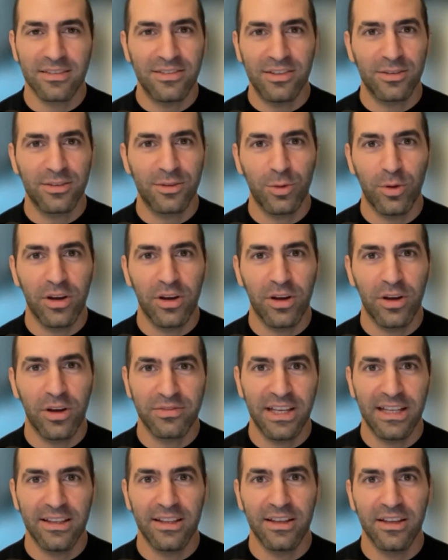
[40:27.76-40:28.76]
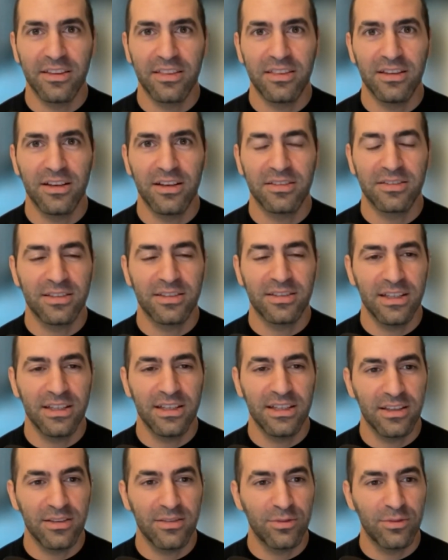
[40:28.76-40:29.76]
just going off that, I
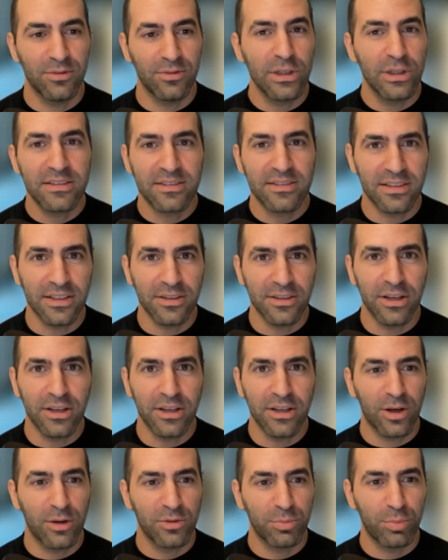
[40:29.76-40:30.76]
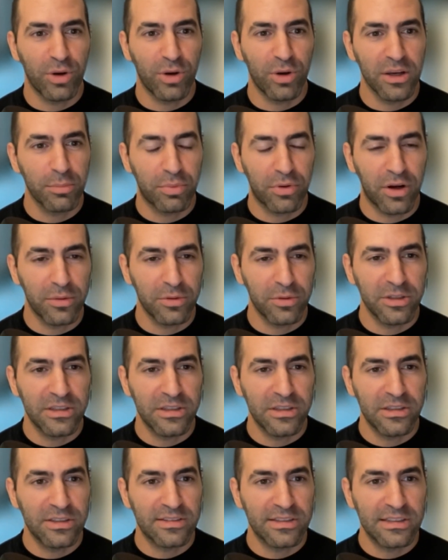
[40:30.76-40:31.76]
say real estate, right? So I was buying
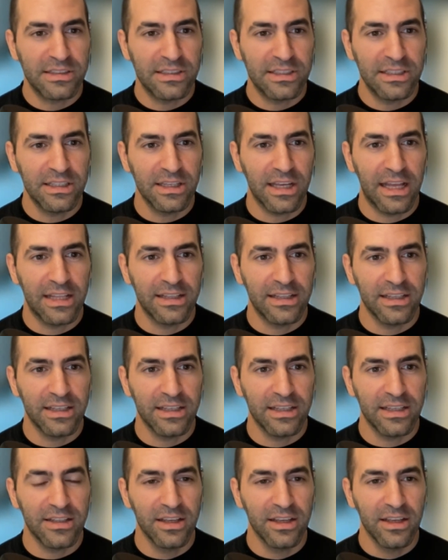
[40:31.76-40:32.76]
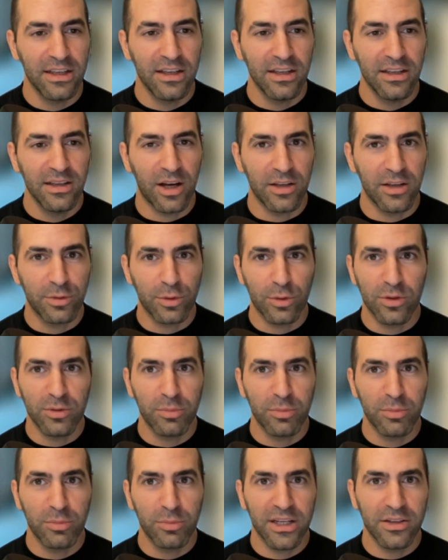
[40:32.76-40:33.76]
property recently, and then I told
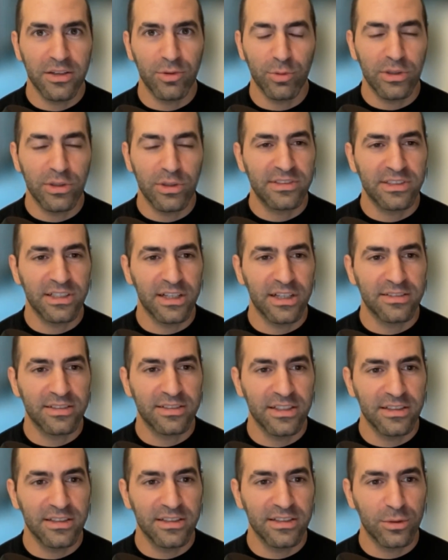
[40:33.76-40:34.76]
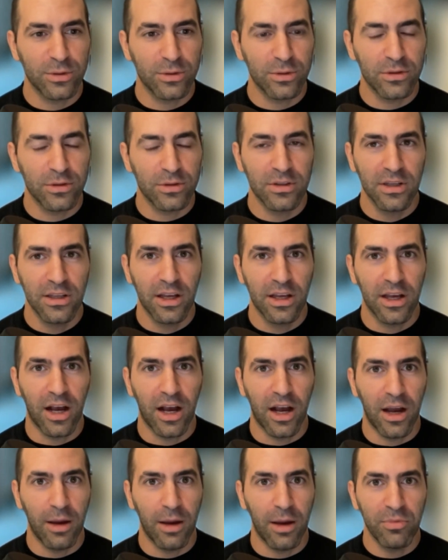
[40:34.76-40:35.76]
my realtor, I said, so
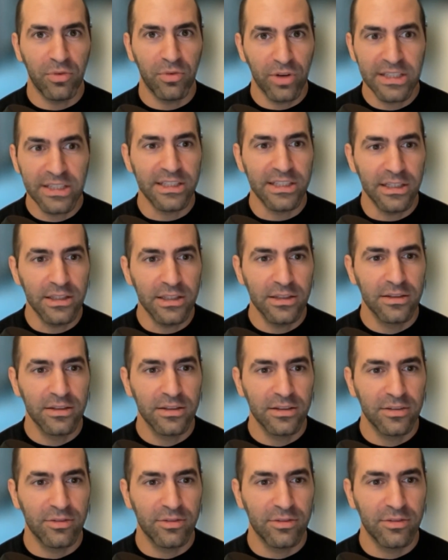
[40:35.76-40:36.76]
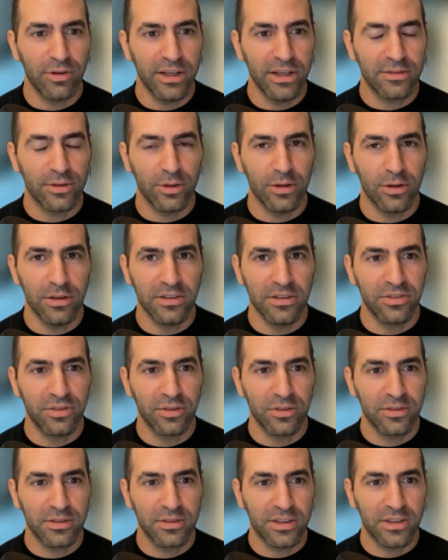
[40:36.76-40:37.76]
I'm ready, right? So let's
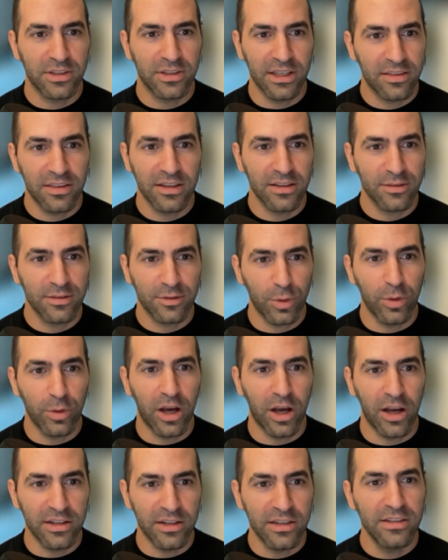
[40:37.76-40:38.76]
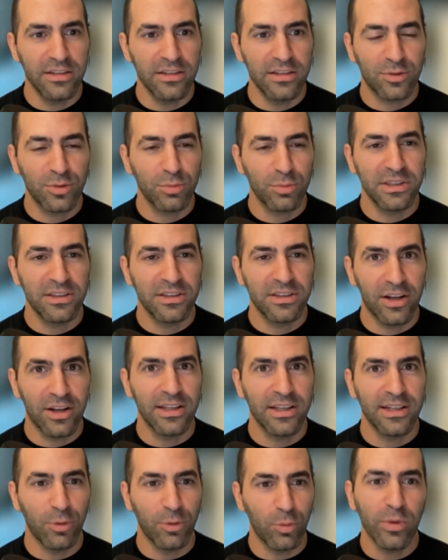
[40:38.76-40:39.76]
just get things going. I need this to be done
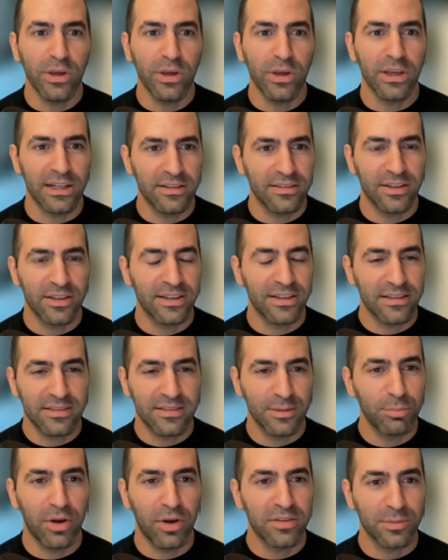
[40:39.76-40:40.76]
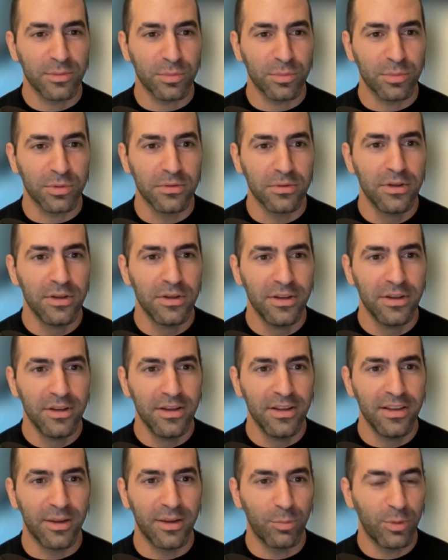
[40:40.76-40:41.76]
in a week. And he's like, that's impossible.
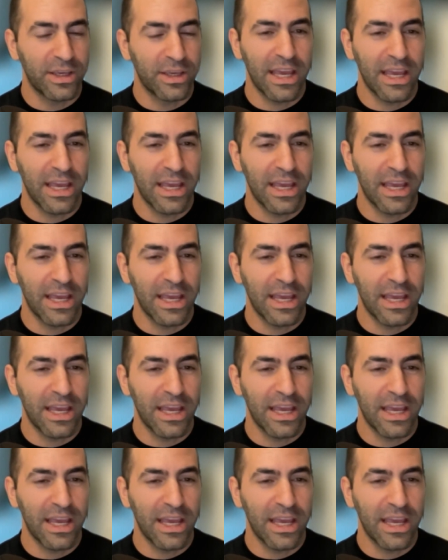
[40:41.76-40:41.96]
Like, we